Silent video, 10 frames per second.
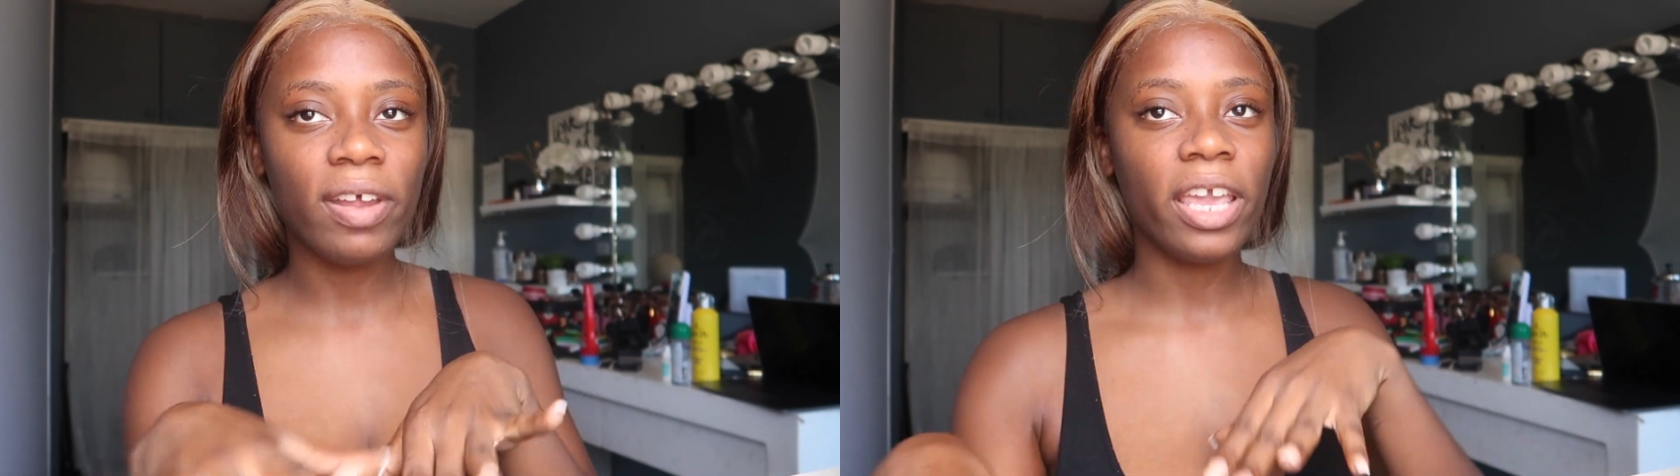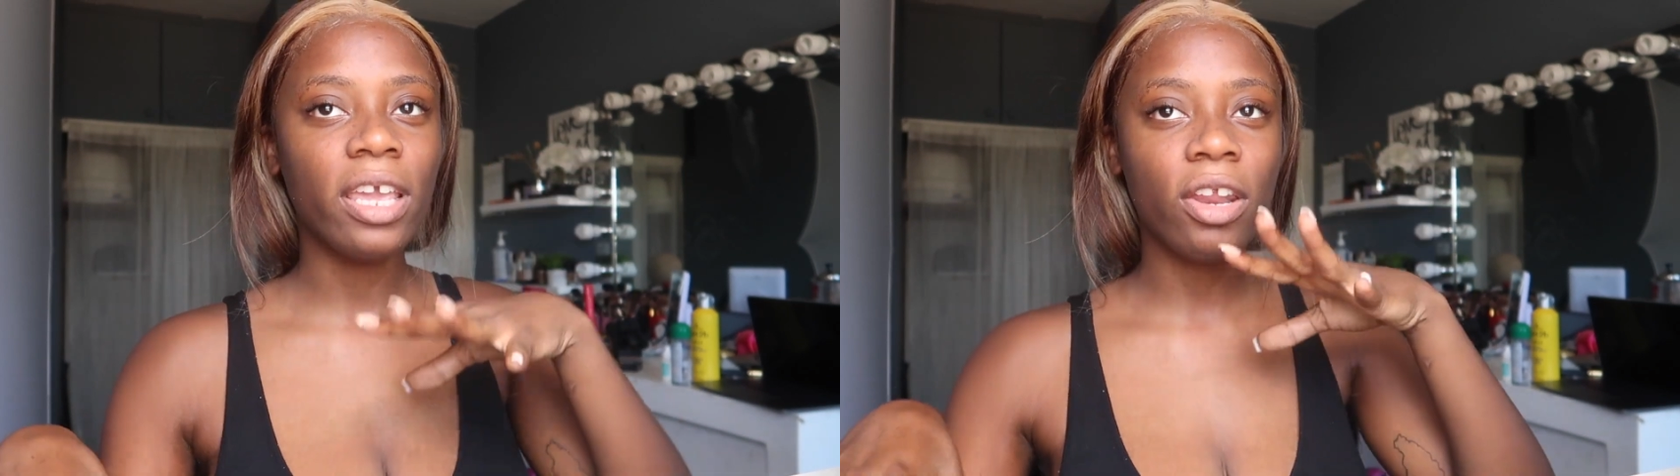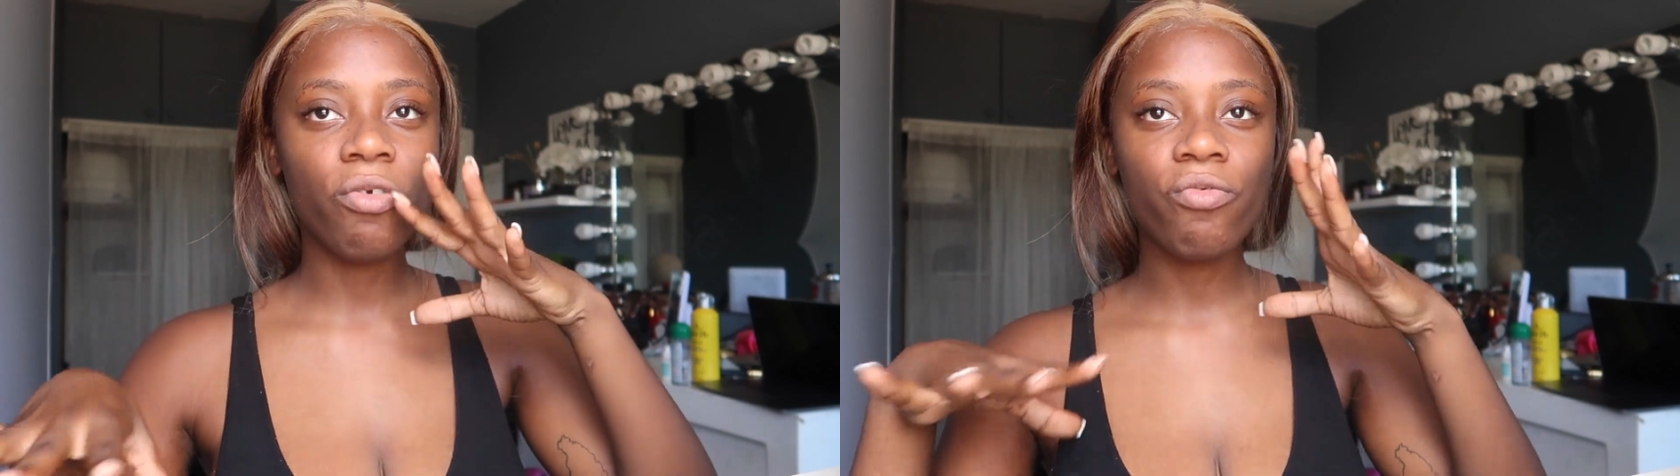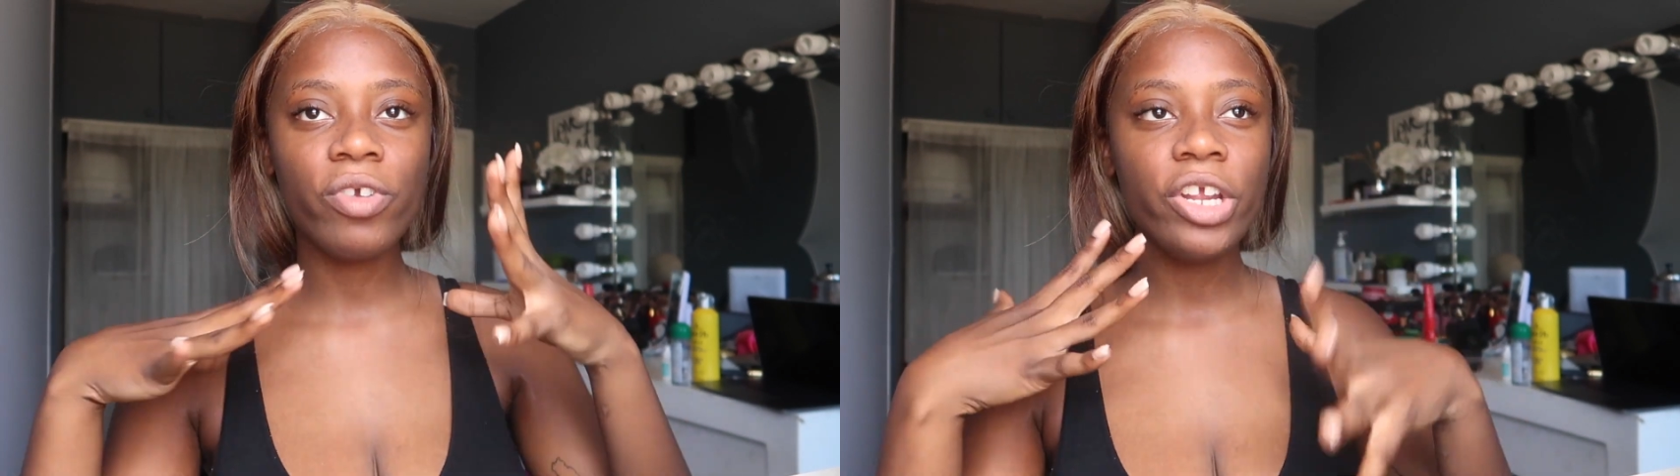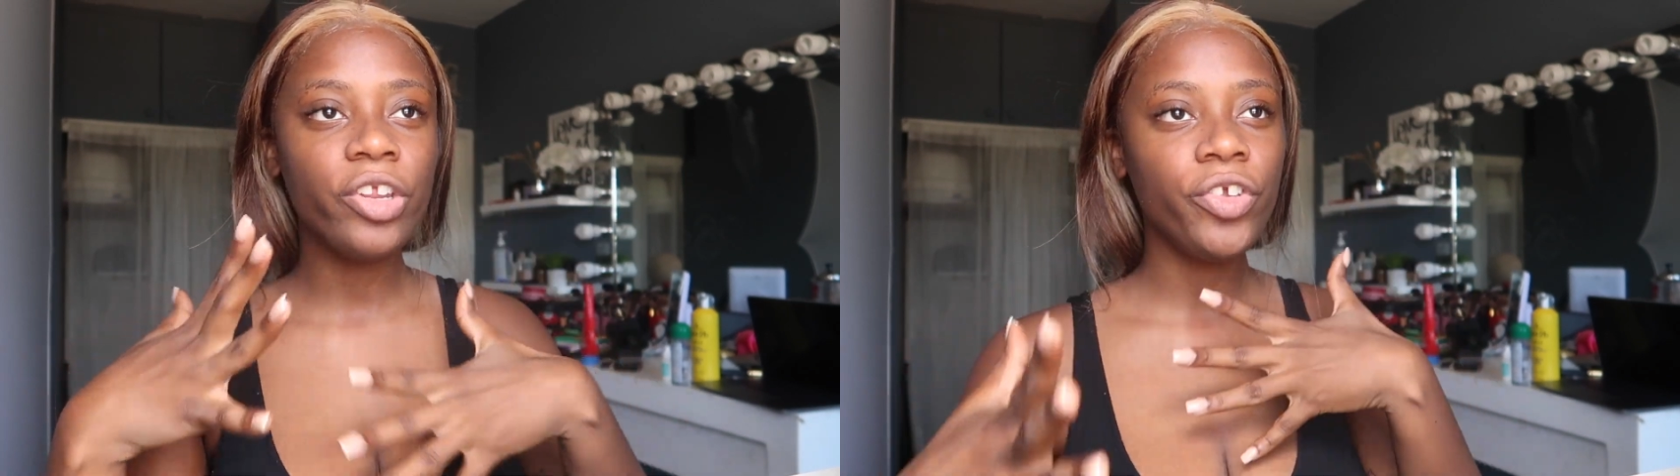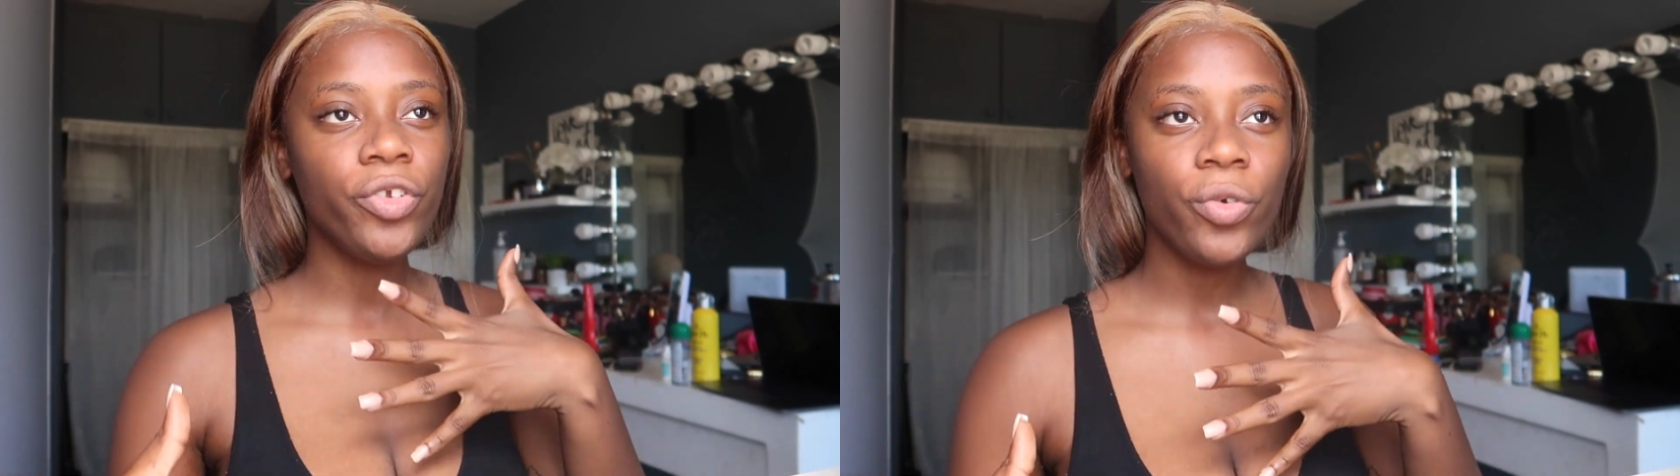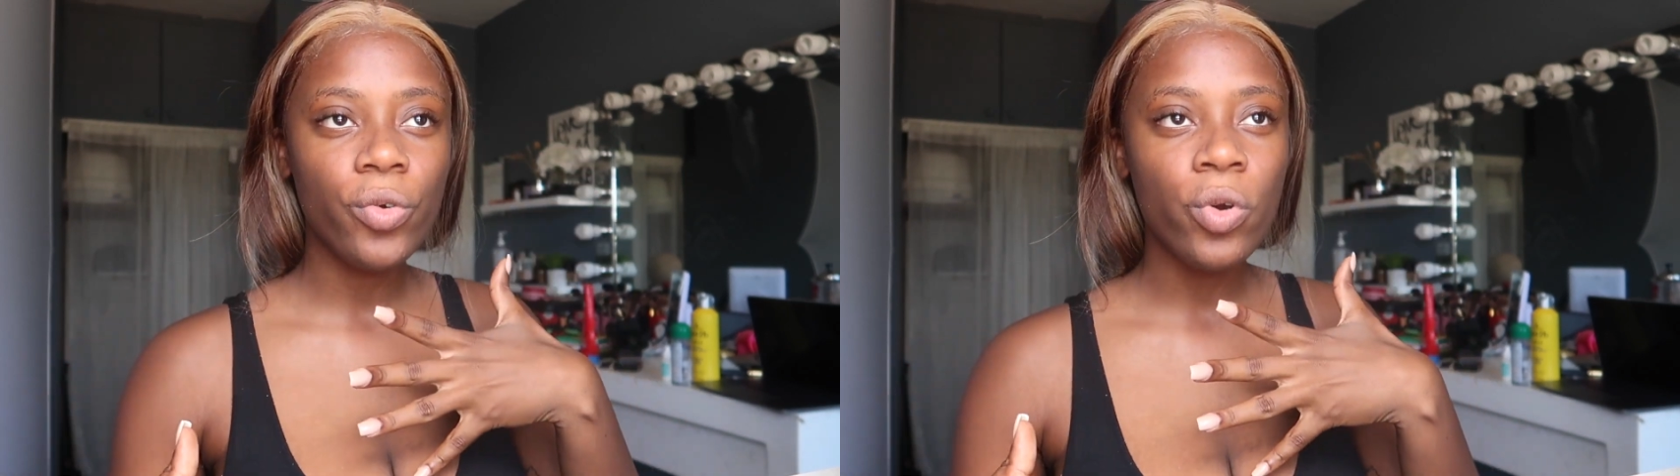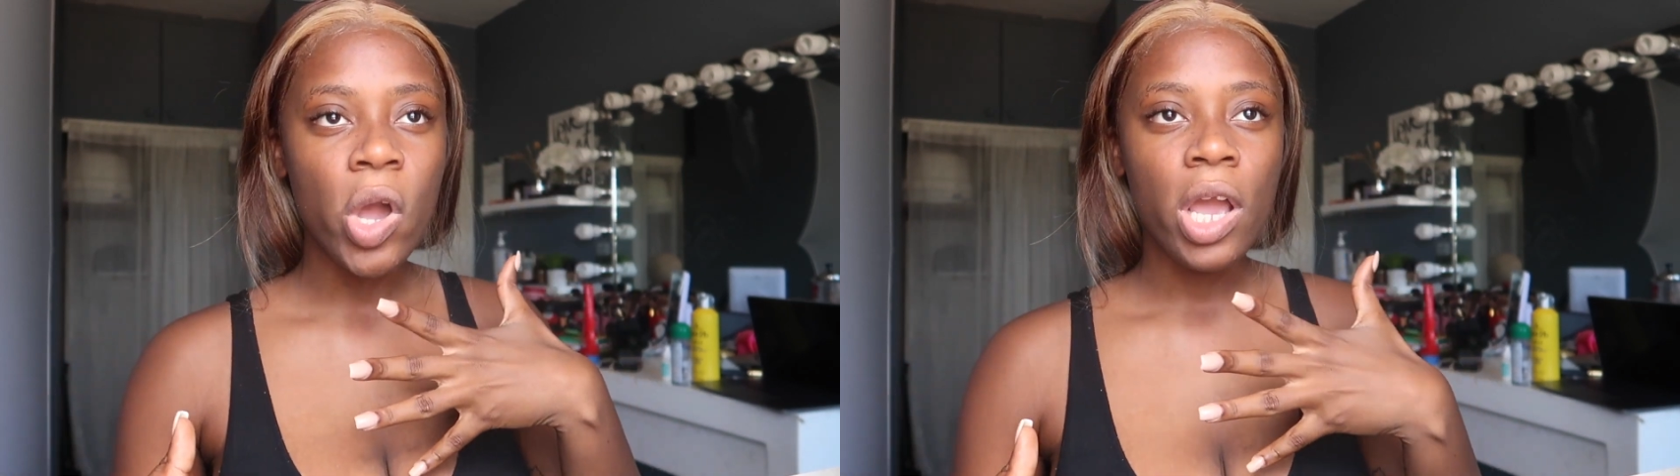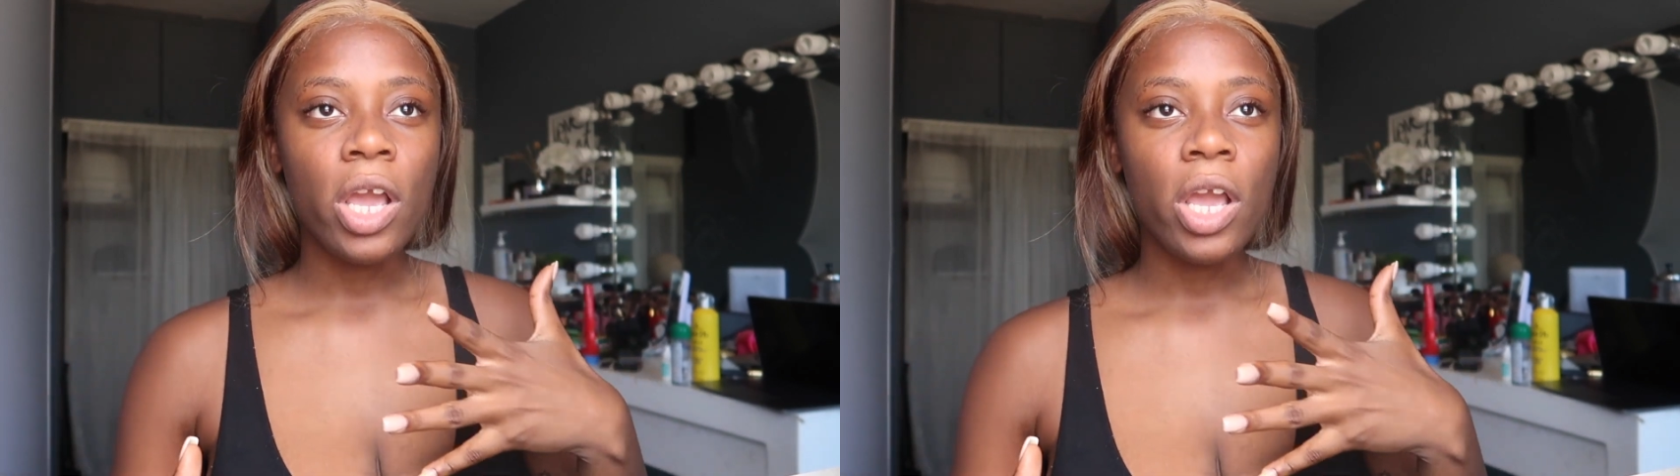like the real you,